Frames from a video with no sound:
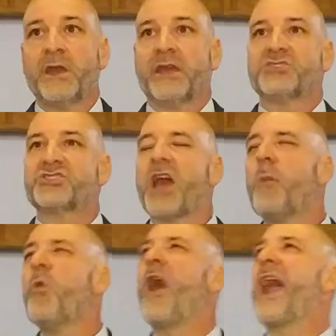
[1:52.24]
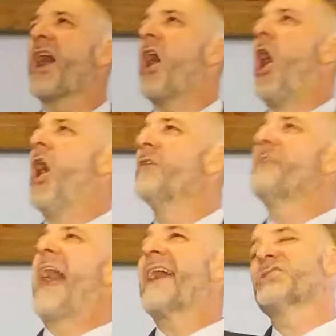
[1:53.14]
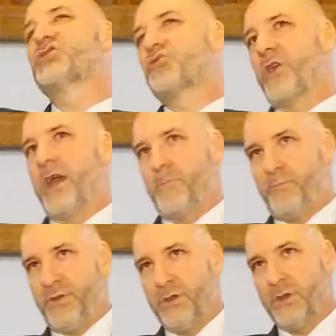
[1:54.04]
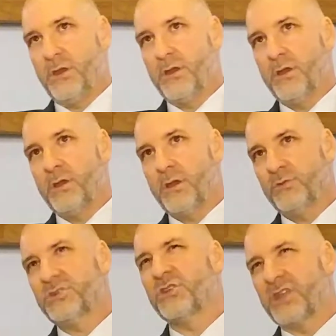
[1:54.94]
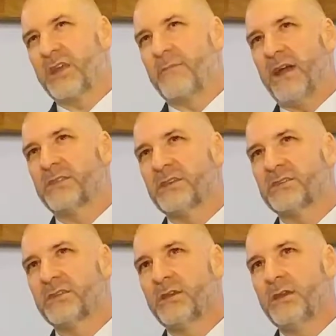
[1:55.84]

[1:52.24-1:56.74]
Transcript: And somewhere on that trip, what do you think about this?